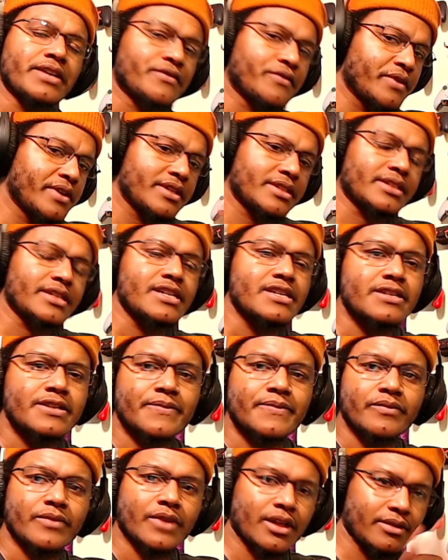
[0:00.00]
For instance,
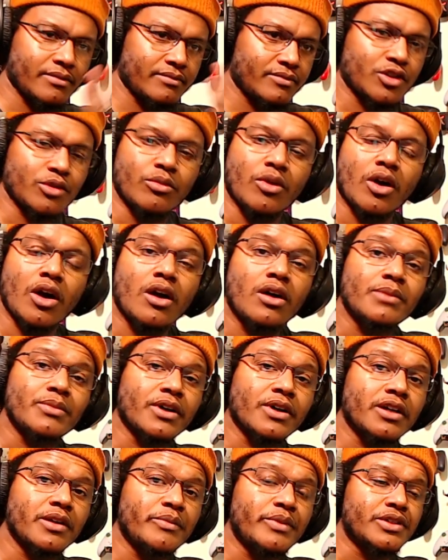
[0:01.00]
tomorrow I'm
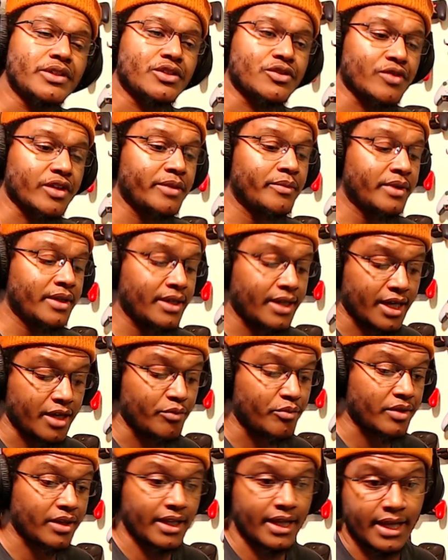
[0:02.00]
going to be streaming and
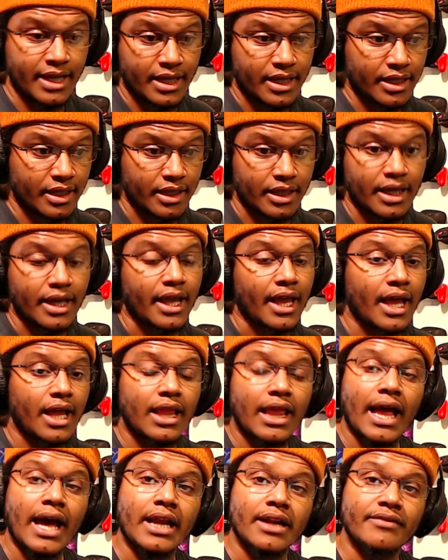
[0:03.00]
playing the hell
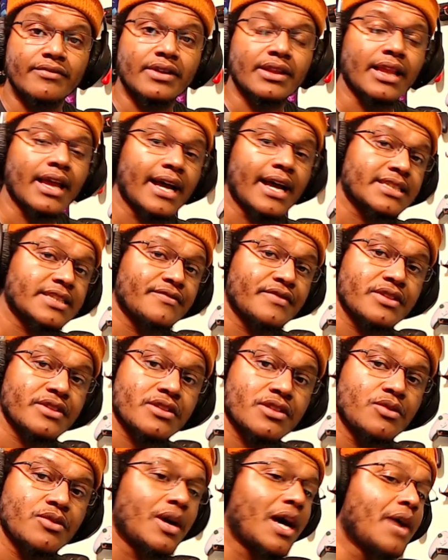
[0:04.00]
out of The Last of Us
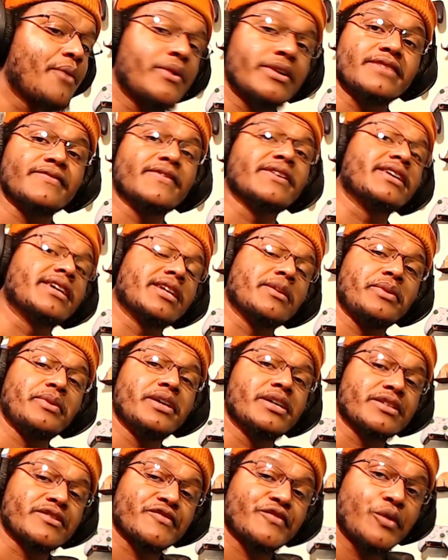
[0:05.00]
2. I wasn't going to get a
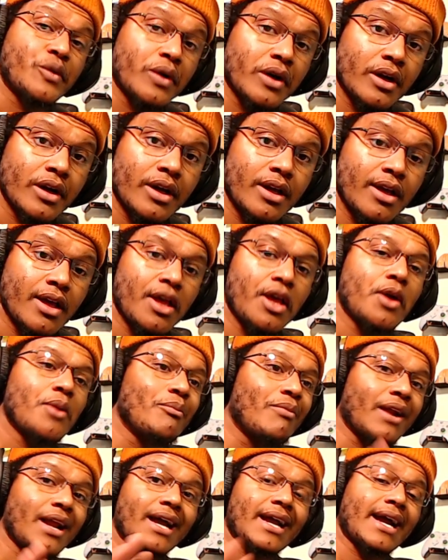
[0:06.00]
PS4,
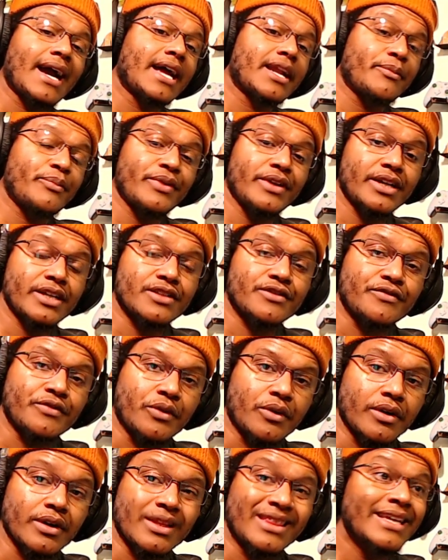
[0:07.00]
but I got a
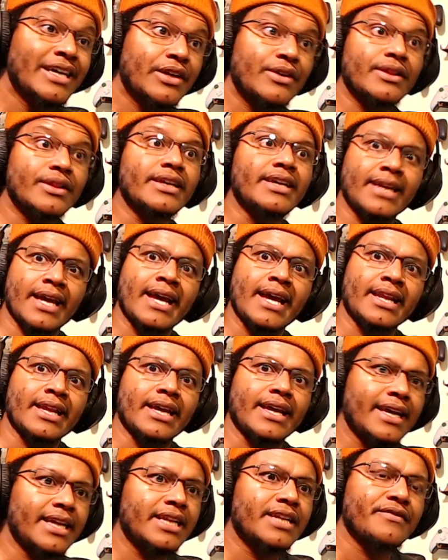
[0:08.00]
PS4, literally in the
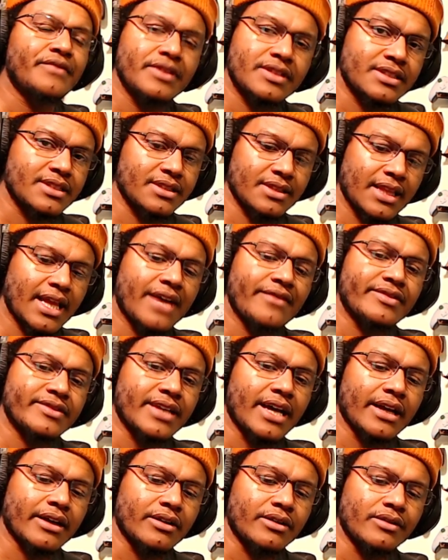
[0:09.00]
end of its life
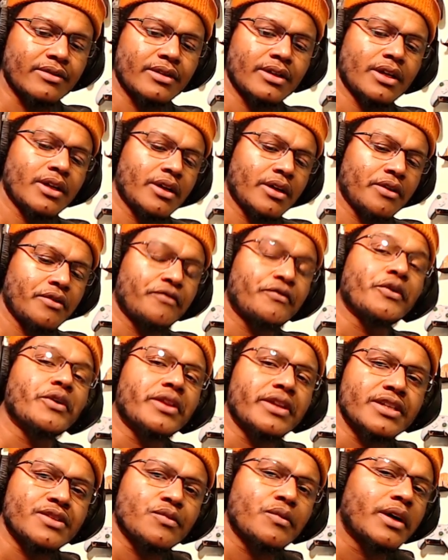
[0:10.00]
cycle for
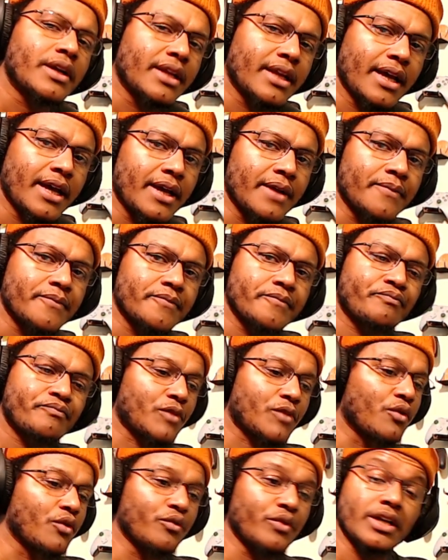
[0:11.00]
this one game.
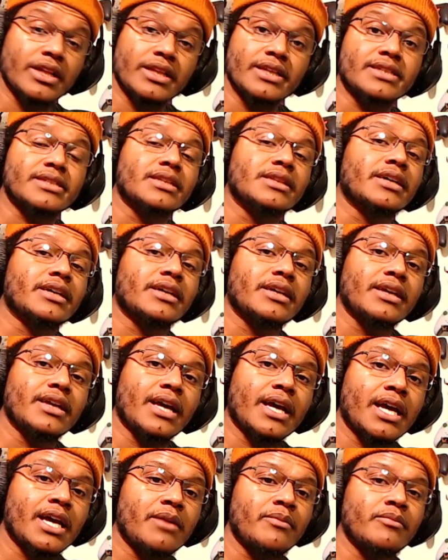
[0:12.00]
Realistic looking
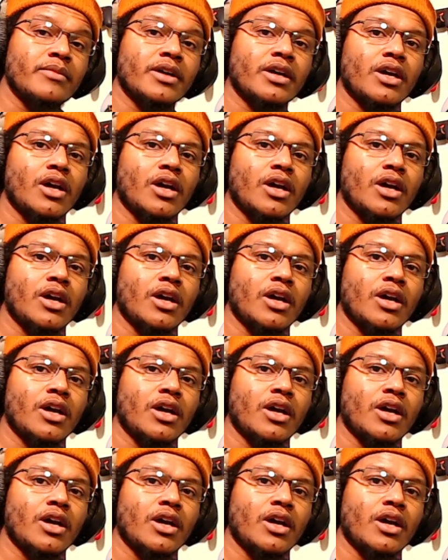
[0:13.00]
game.